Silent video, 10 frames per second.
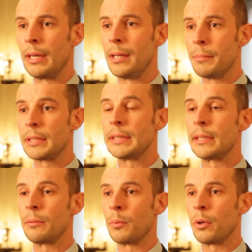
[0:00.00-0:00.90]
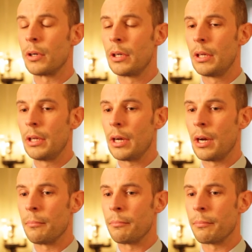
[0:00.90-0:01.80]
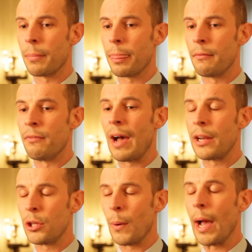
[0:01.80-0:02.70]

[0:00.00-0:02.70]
limited in what value